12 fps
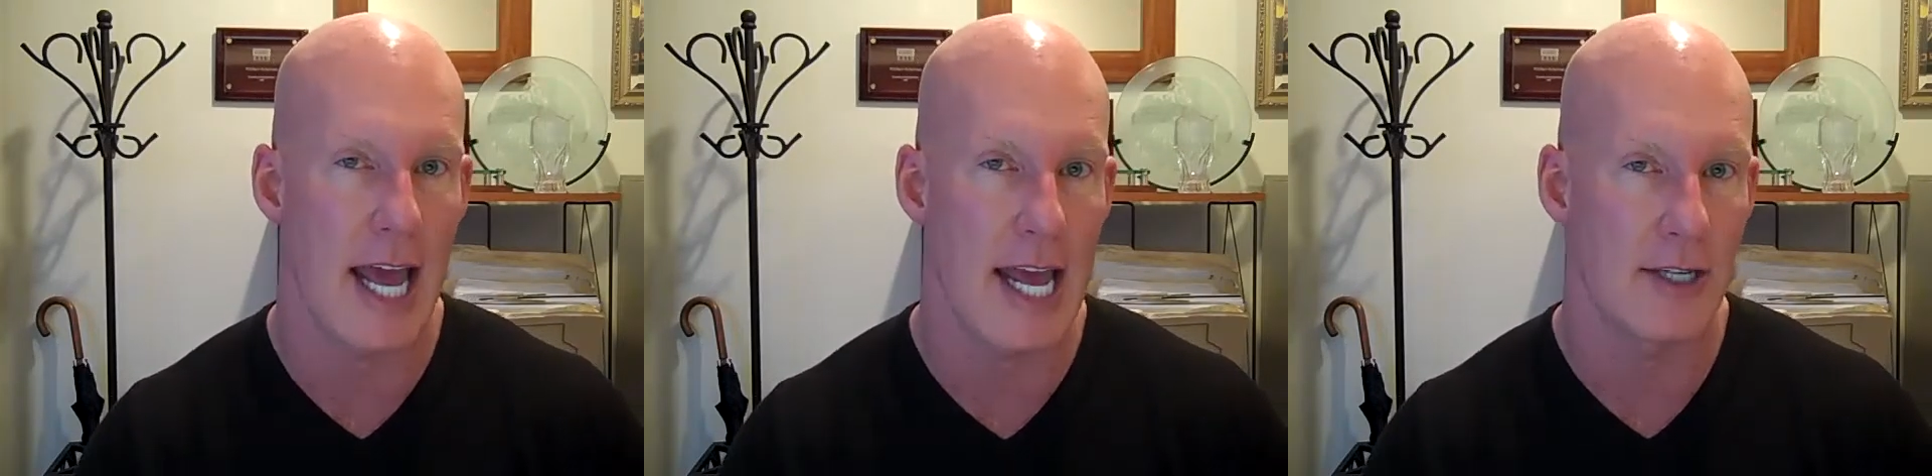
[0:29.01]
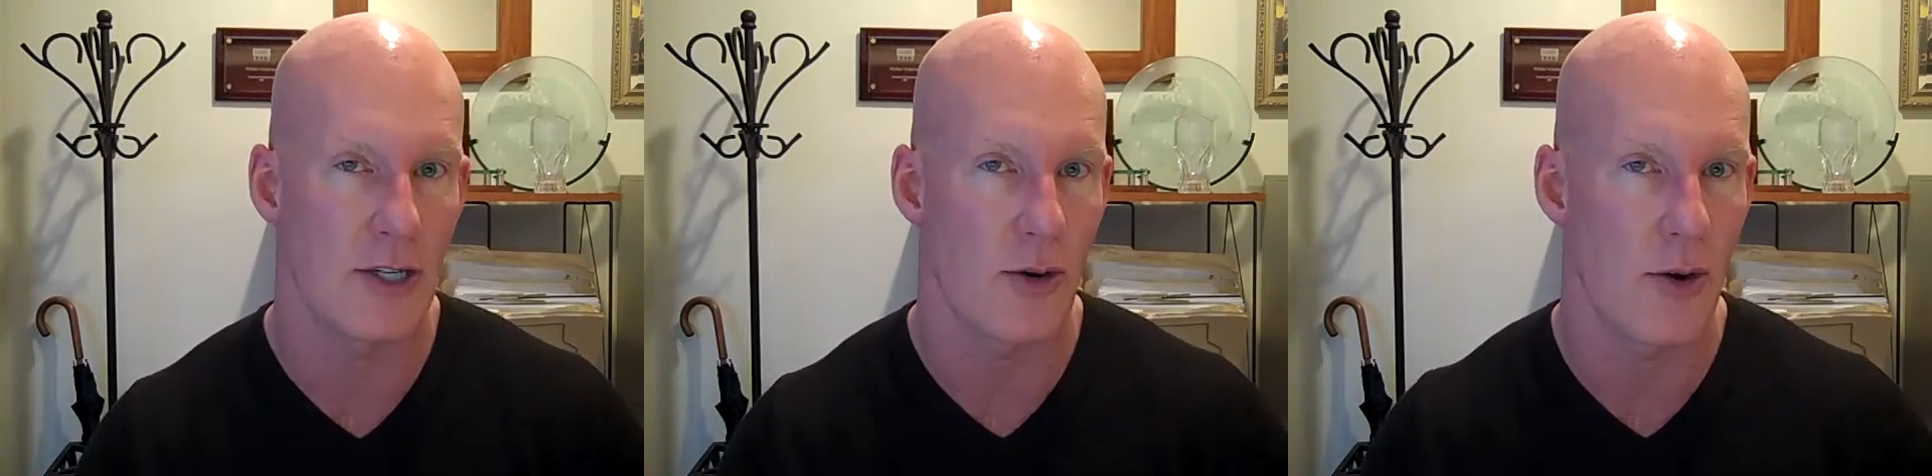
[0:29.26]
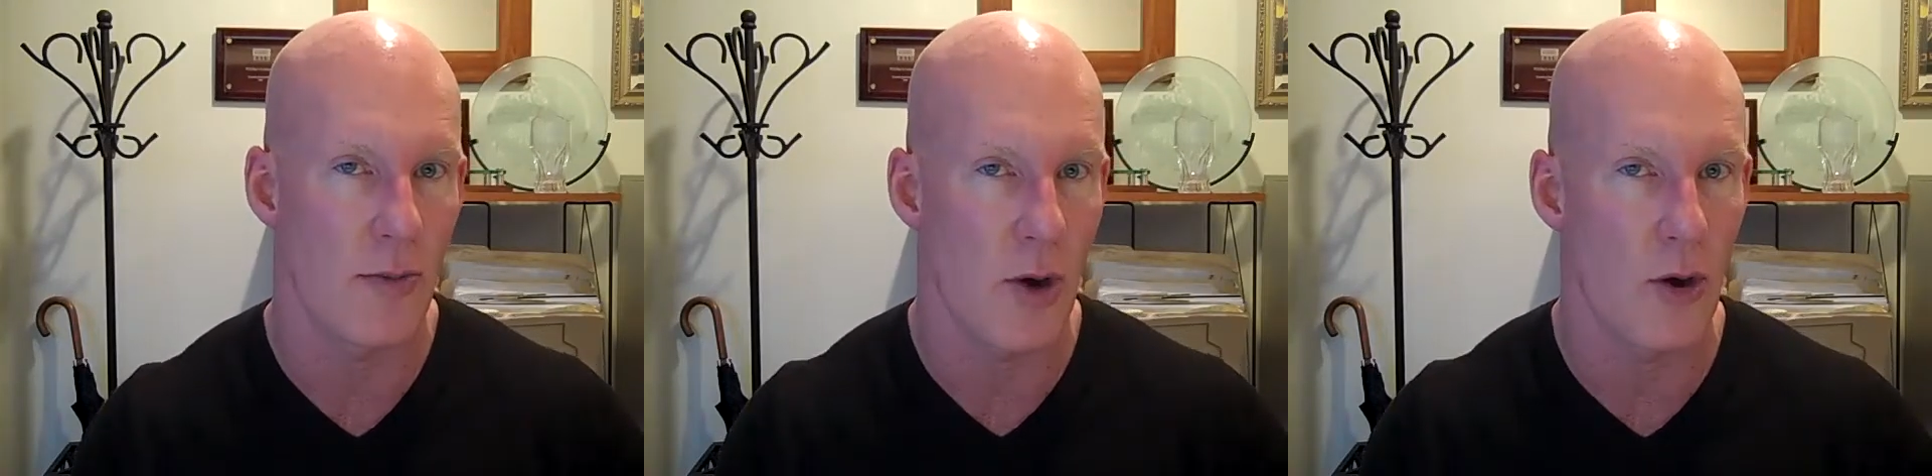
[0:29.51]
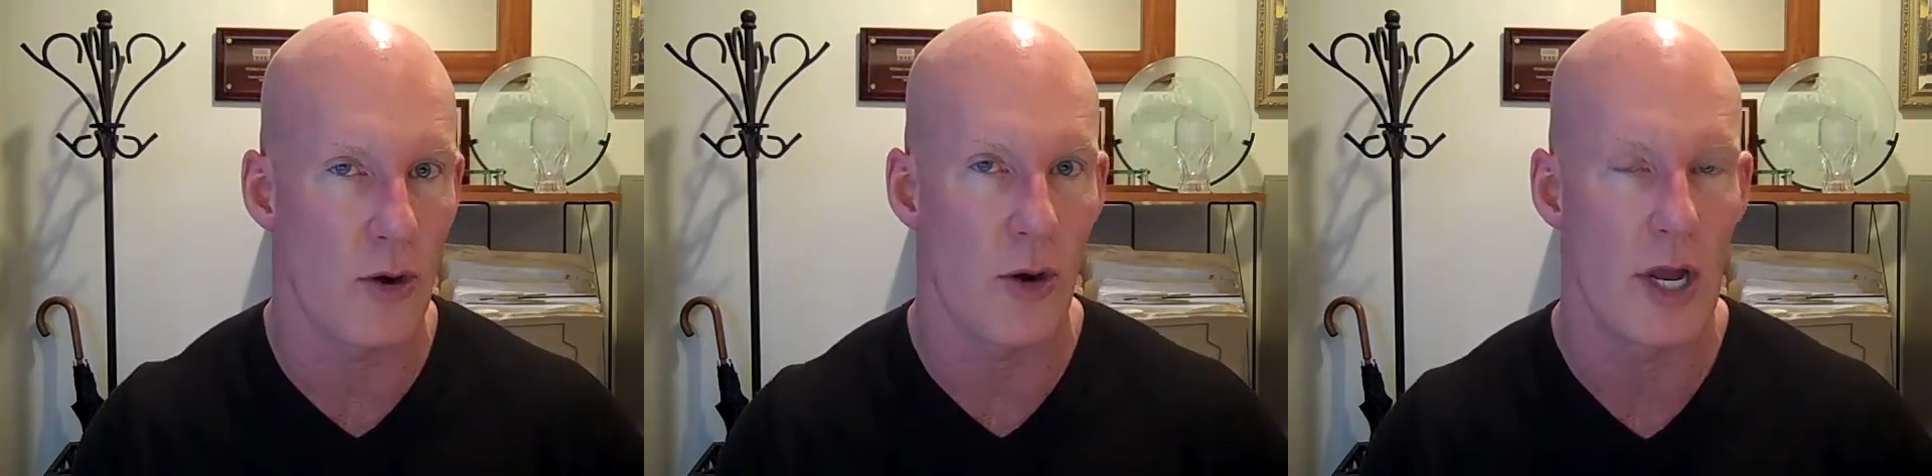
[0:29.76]
agent or a
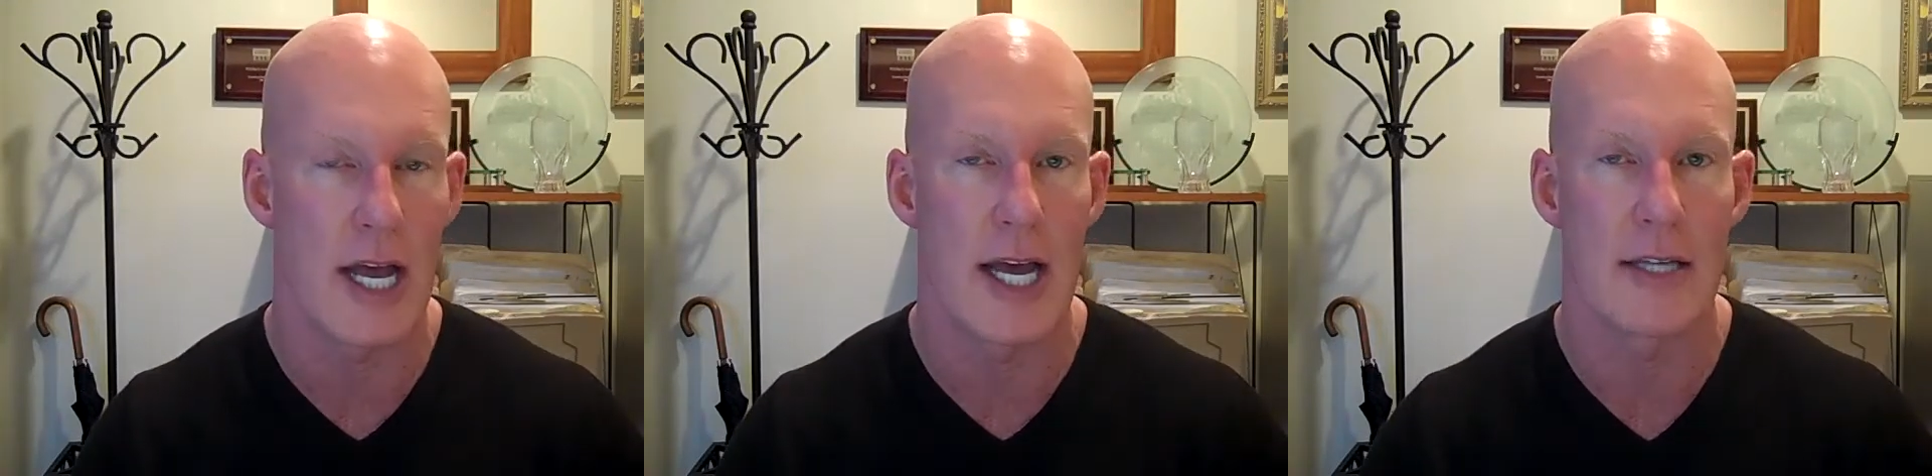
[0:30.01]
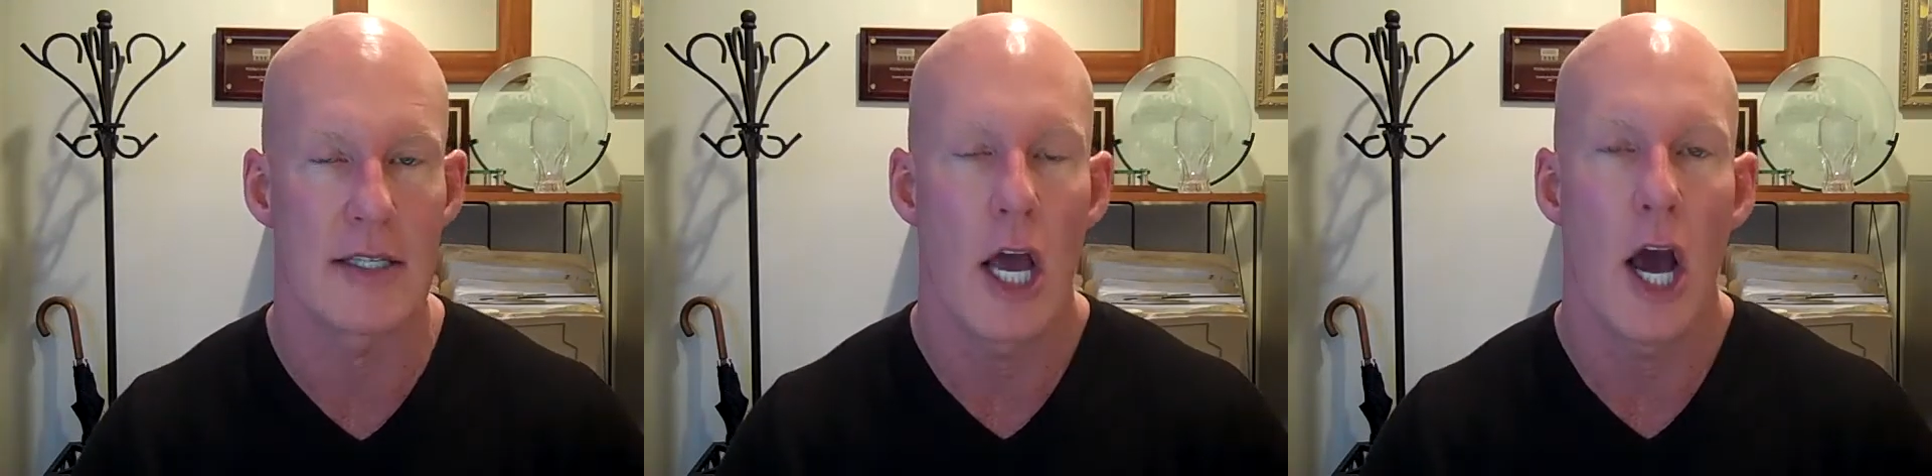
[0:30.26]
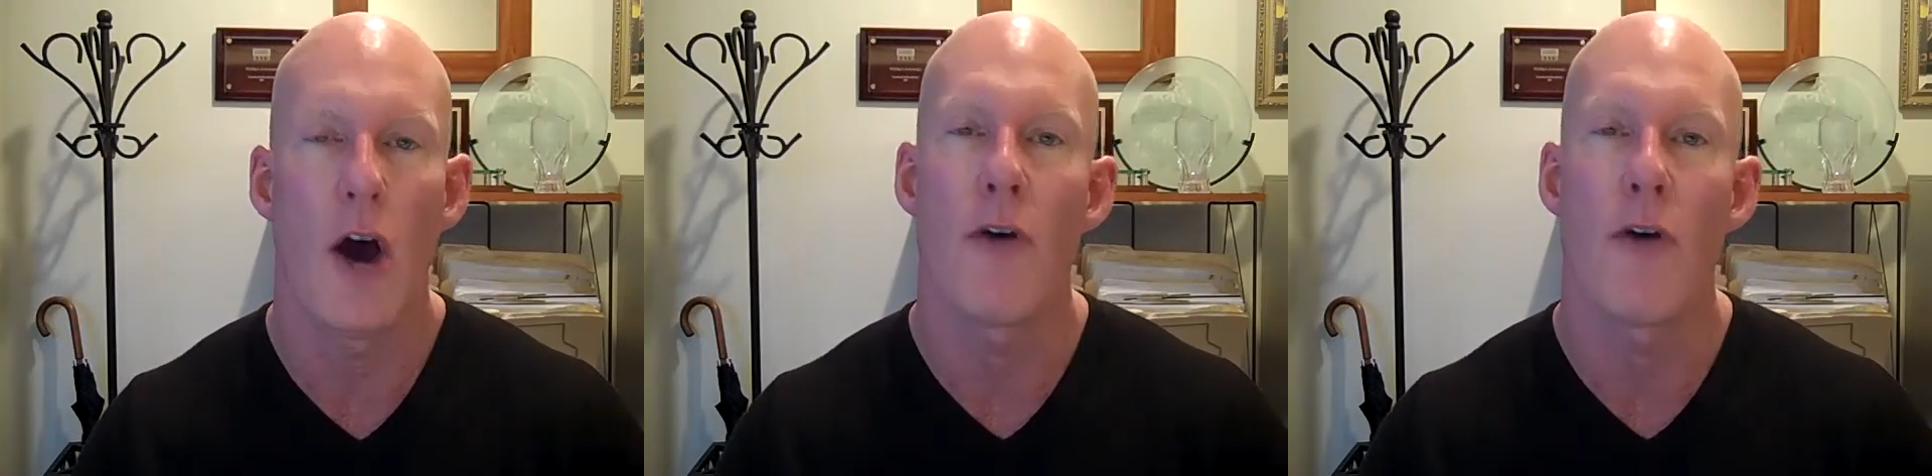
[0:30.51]
broker is,